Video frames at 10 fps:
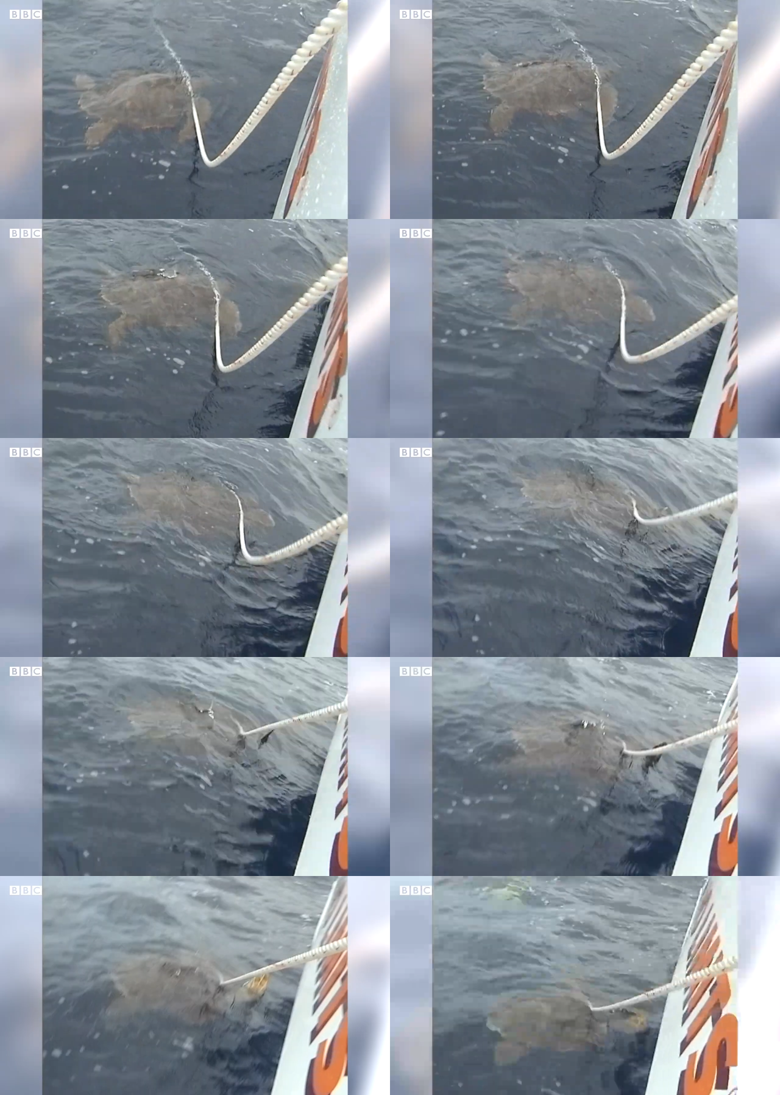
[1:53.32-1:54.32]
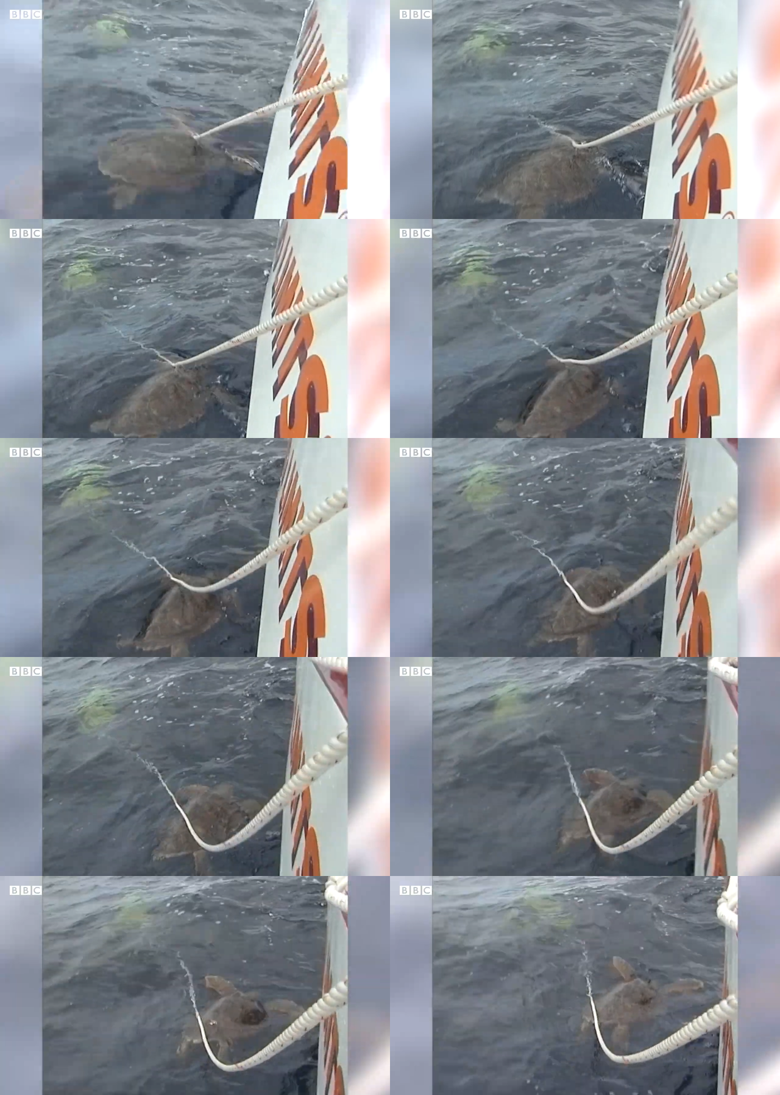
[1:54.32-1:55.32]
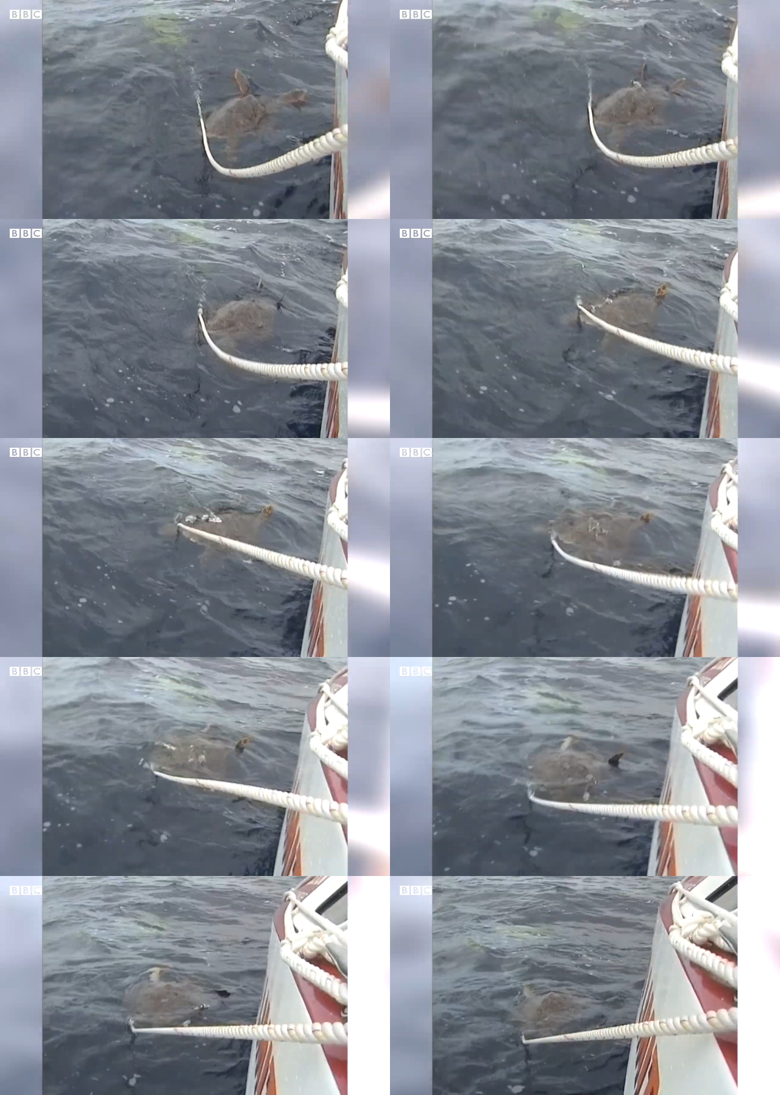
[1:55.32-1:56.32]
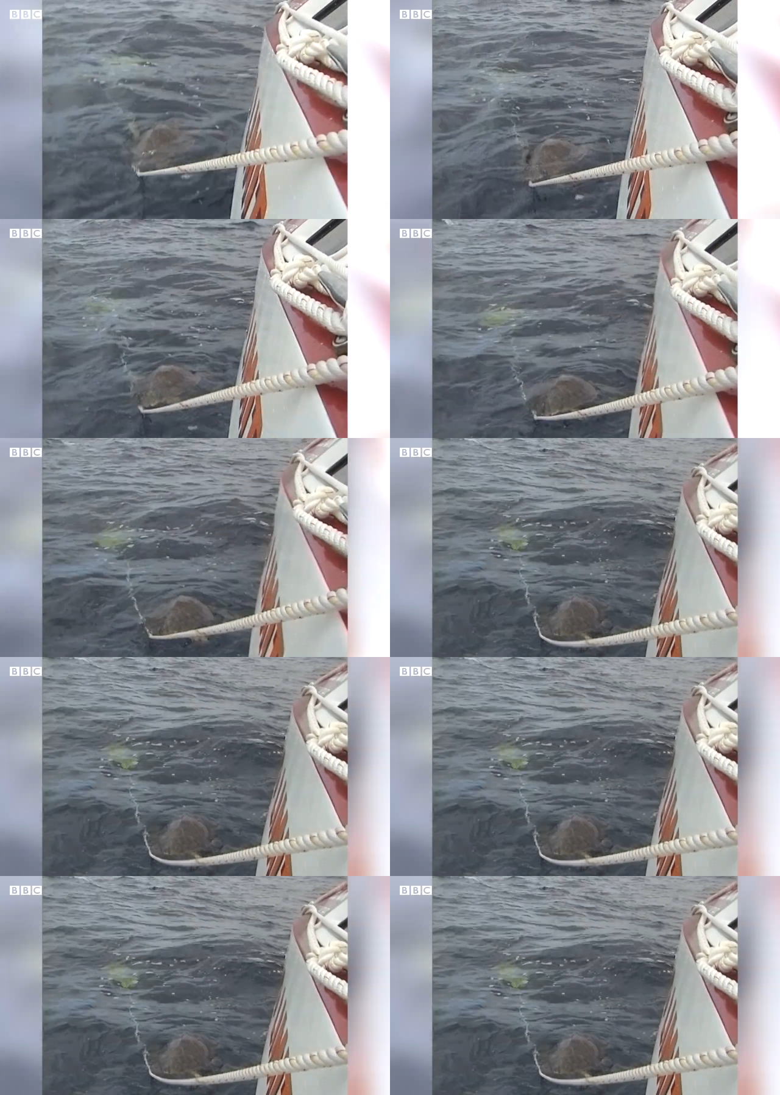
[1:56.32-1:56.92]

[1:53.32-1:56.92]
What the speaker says: Nobody's mouth can be seen.